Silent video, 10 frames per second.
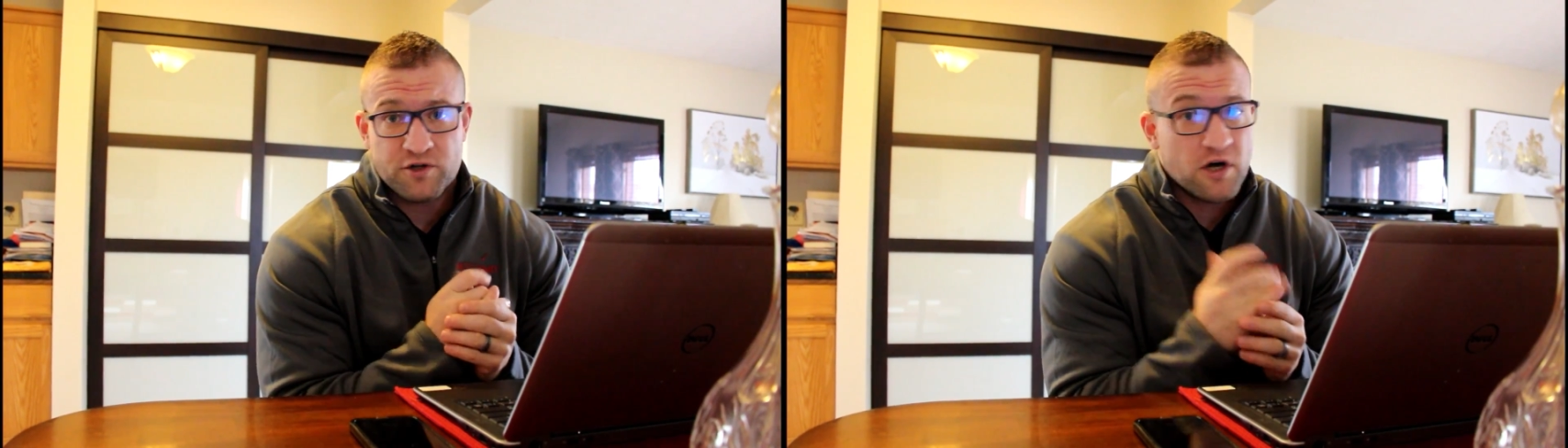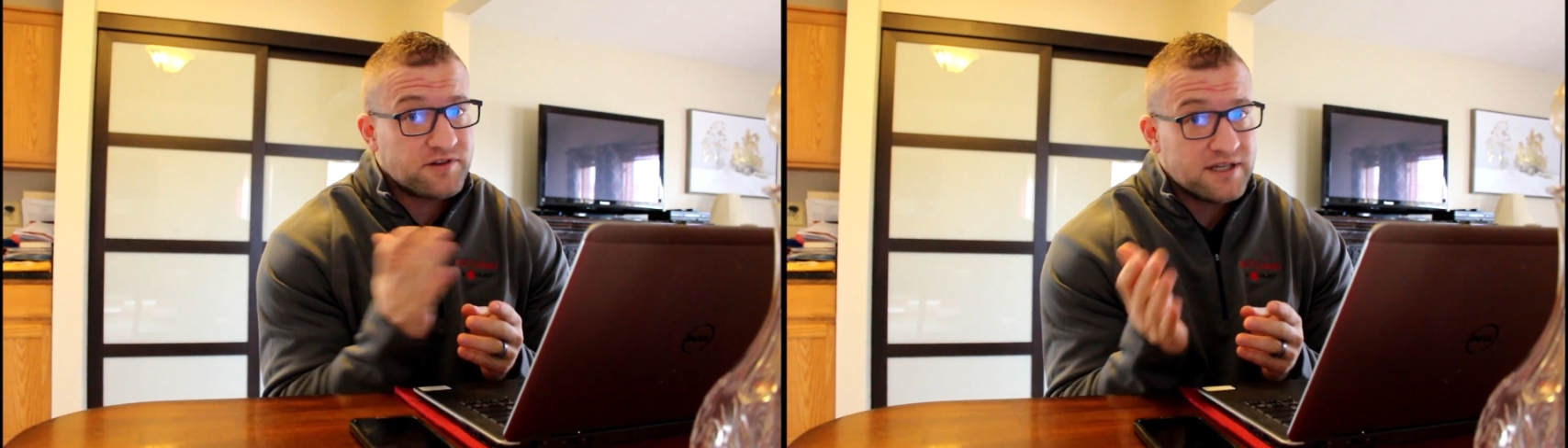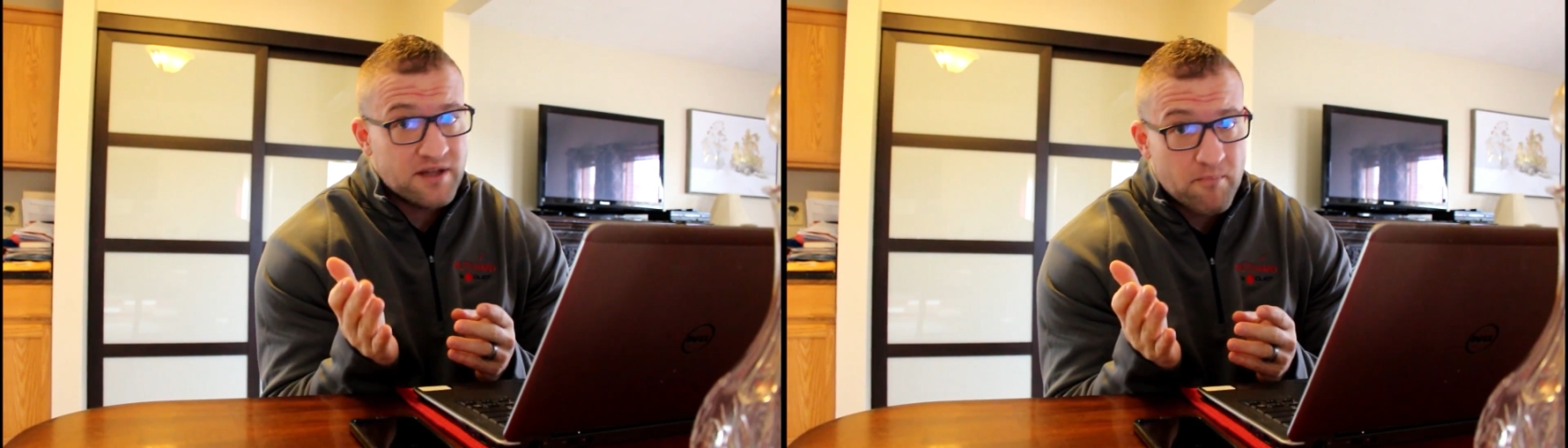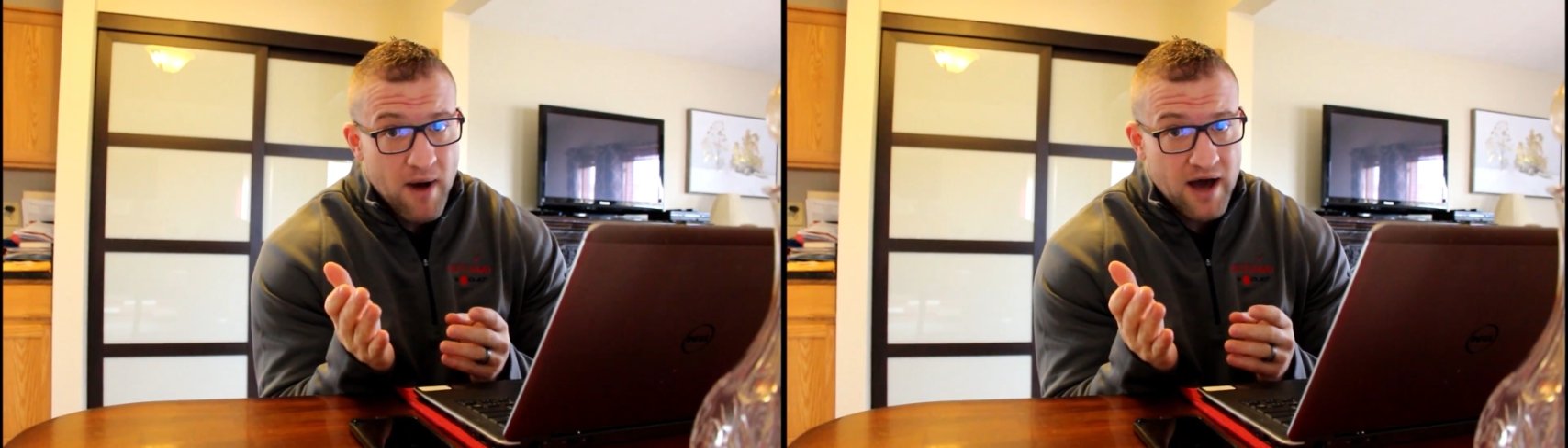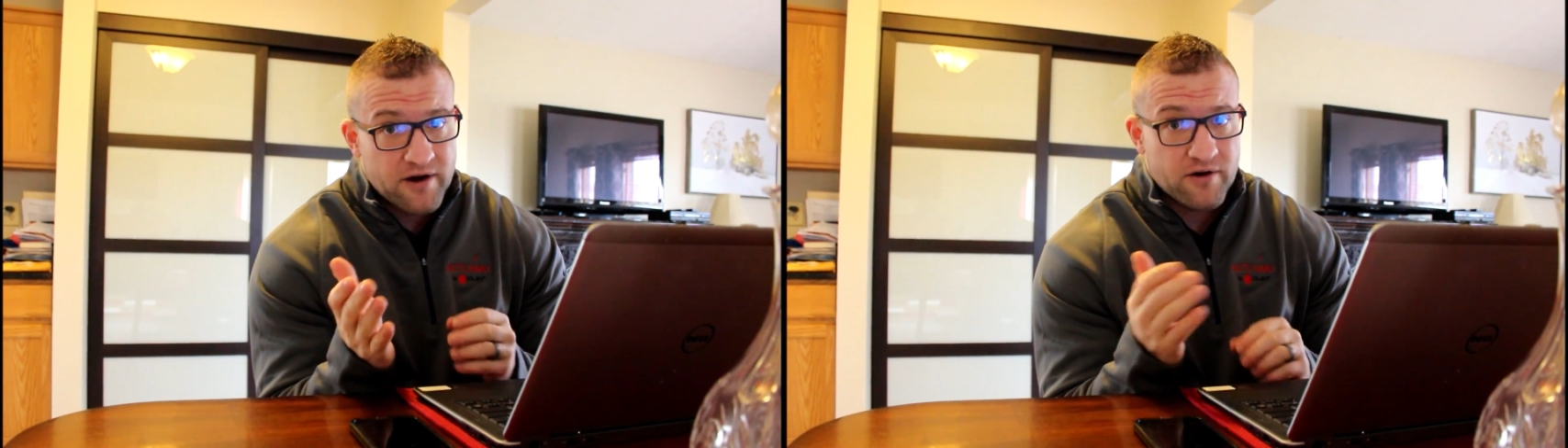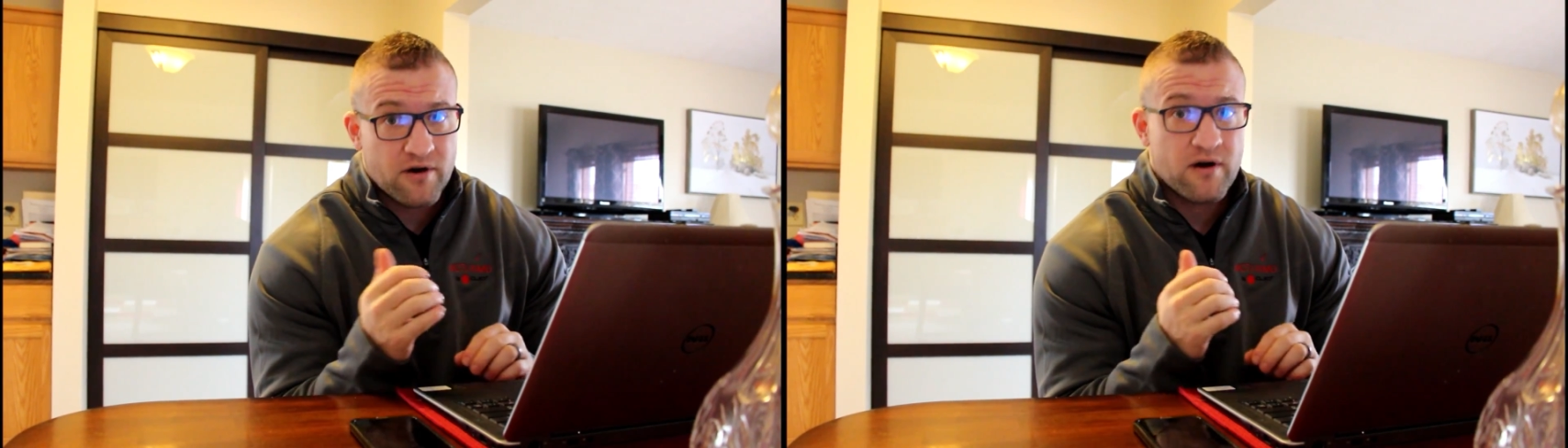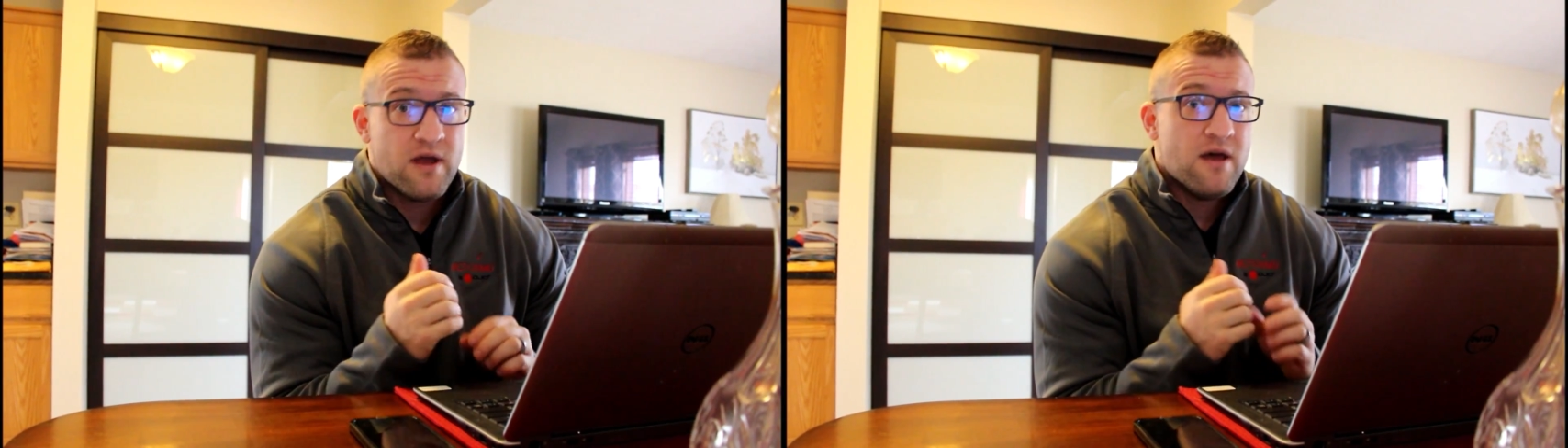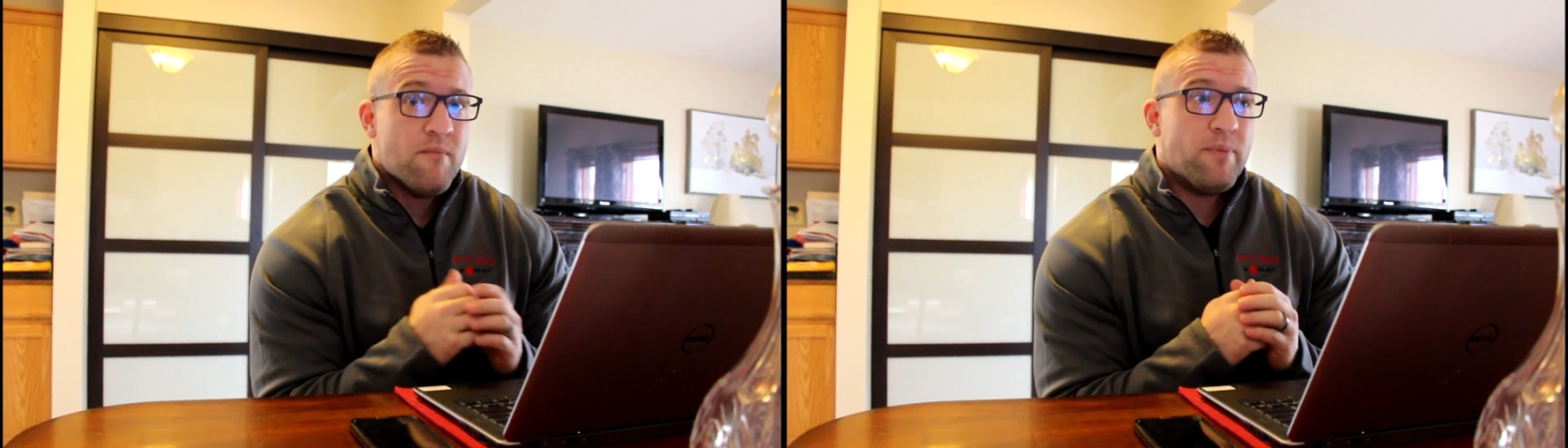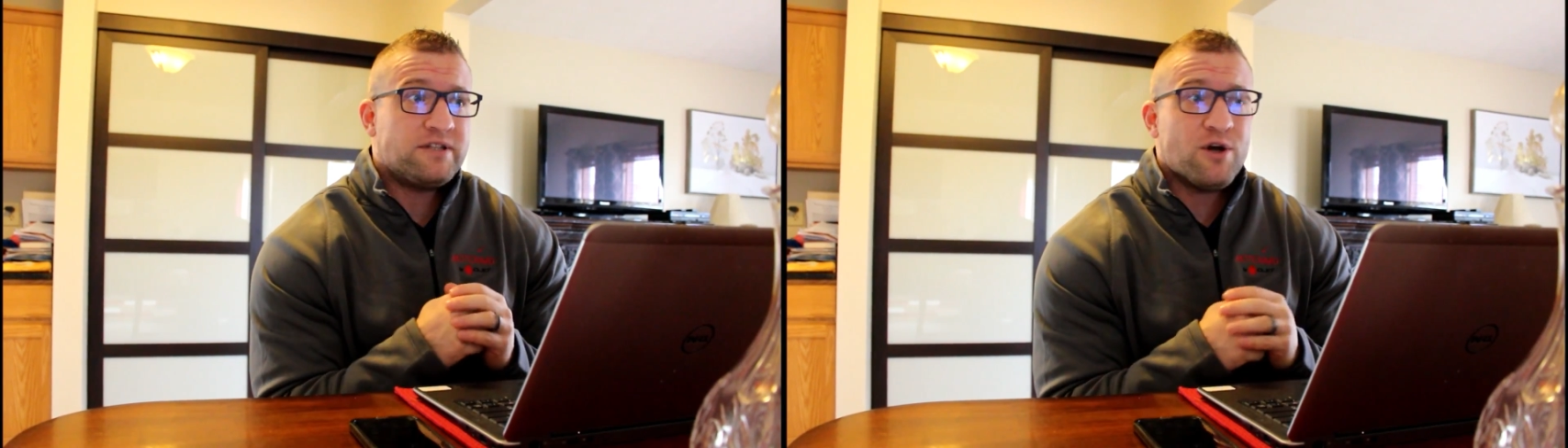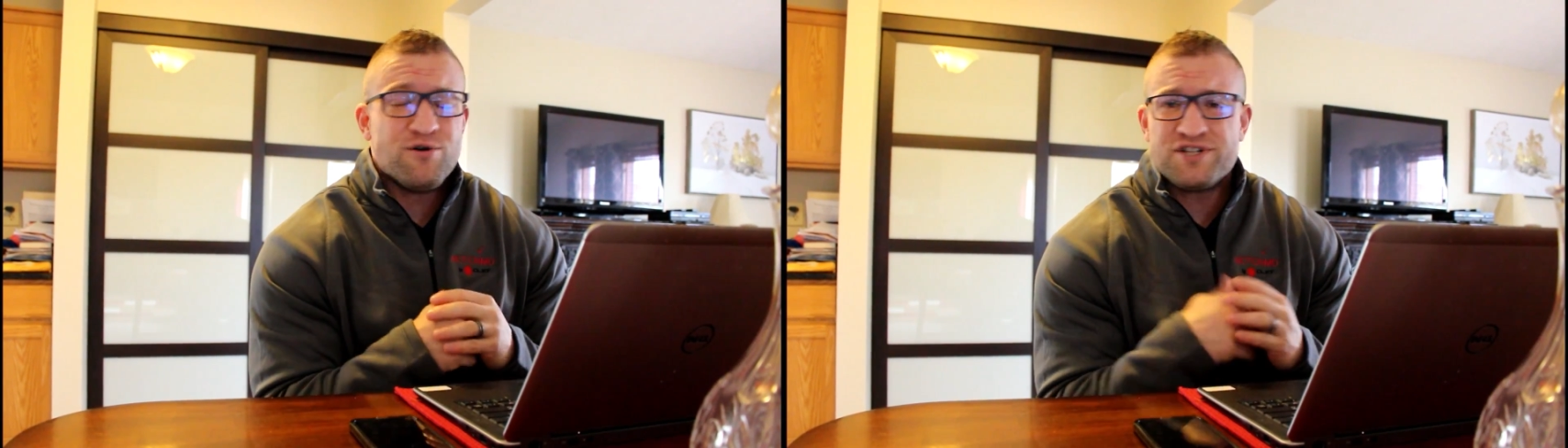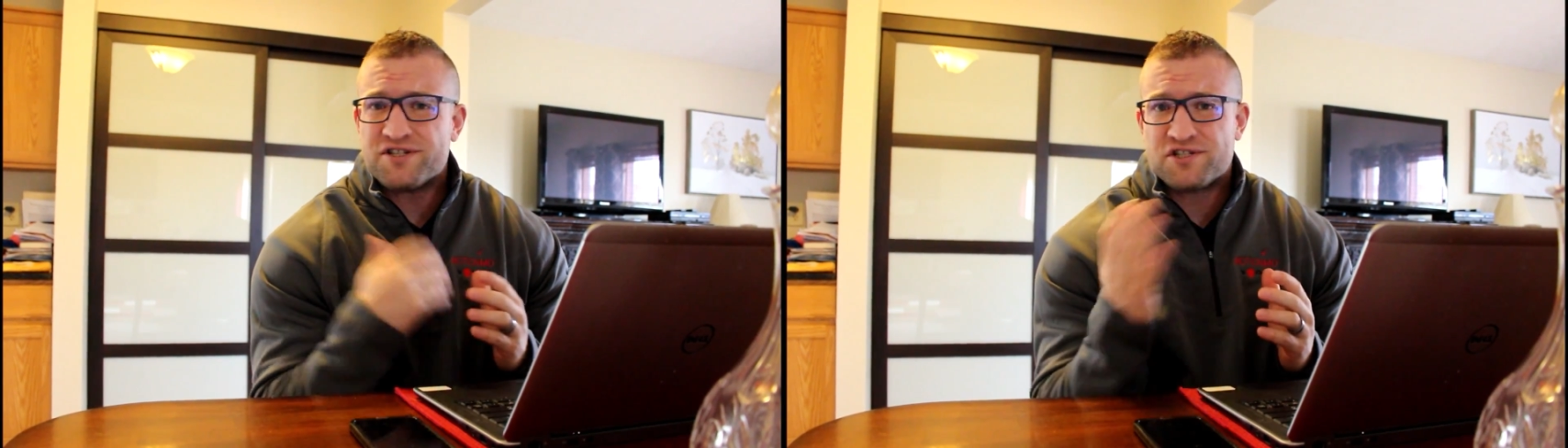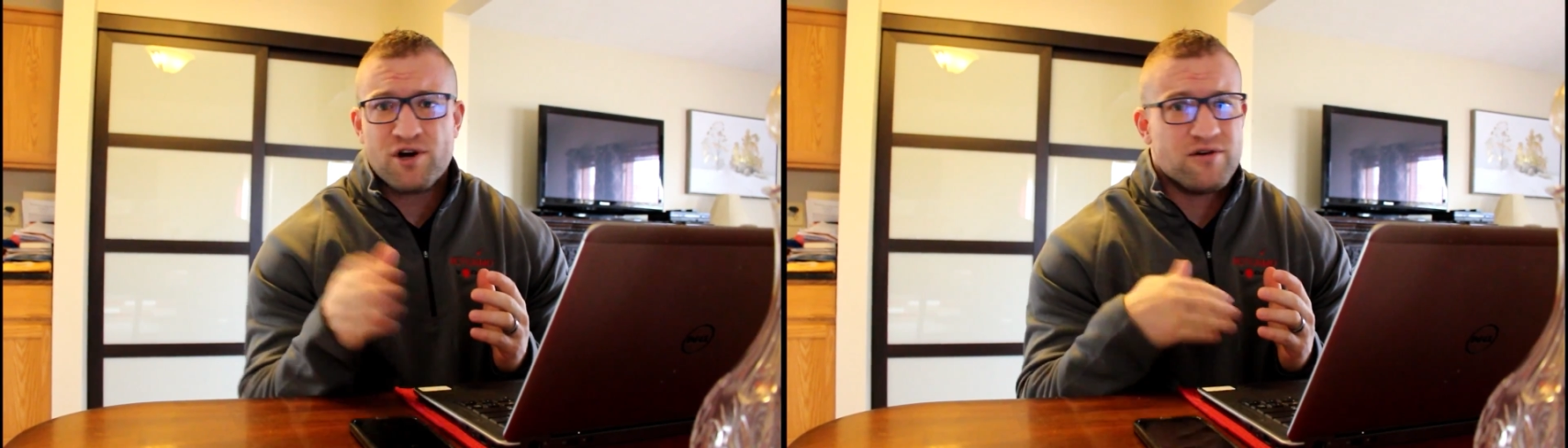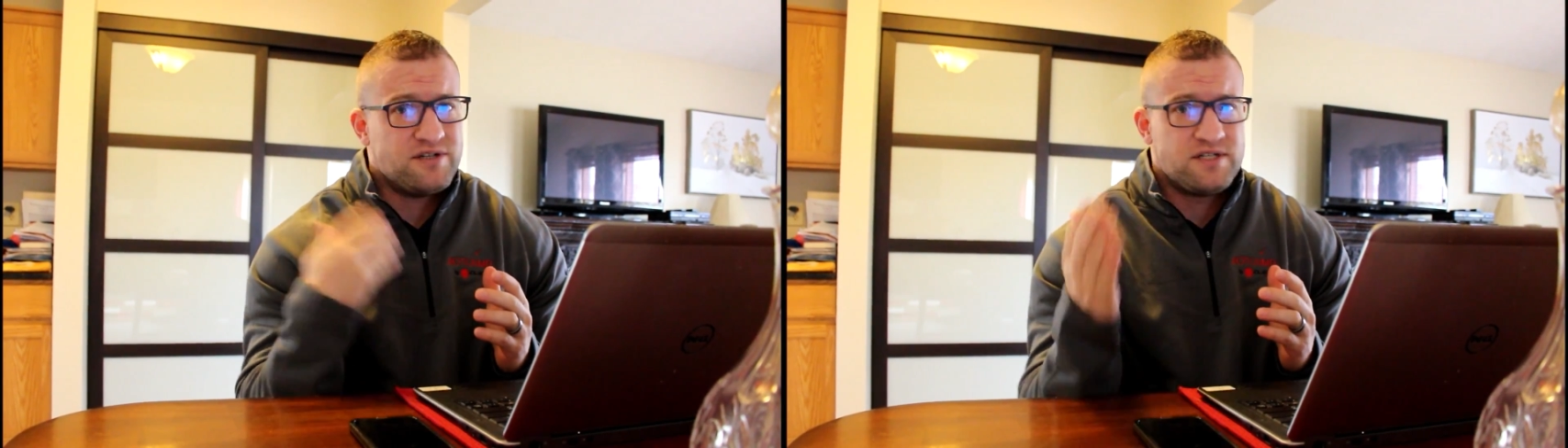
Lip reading: Good thing to monitor, but don't just start